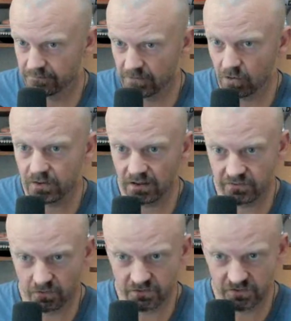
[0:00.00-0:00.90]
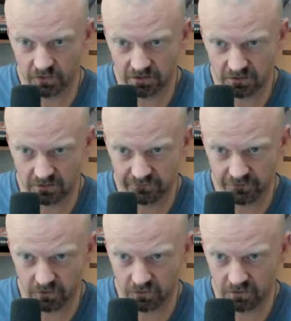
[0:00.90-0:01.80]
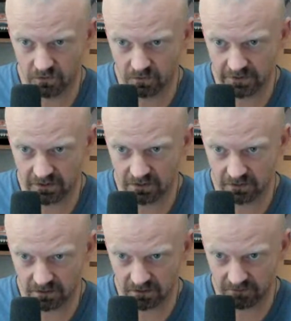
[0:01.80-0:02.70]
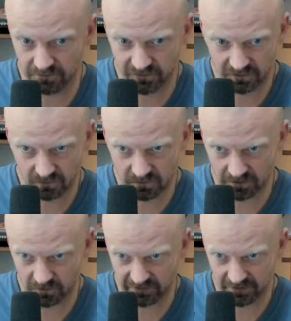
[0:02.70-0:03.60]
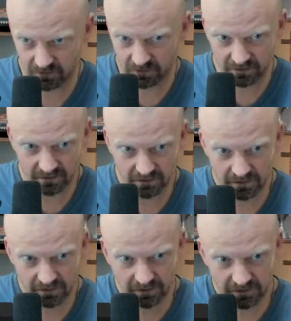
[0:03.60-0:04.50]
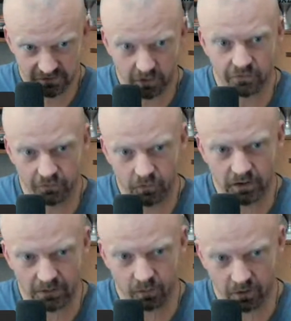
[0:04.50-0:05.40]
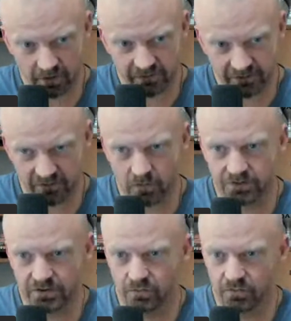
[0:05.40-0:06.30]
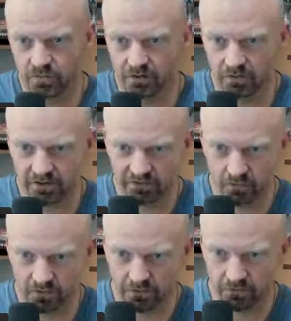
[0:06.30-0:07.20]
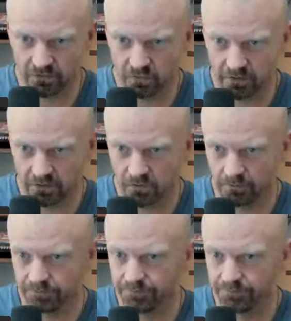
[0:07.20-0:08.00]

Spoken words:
Okay, so Soil Food, wait, what is that one? Soil Food Web Warrior says he's watching through Twitter. Okay, so we're going through to Twitter. Cool.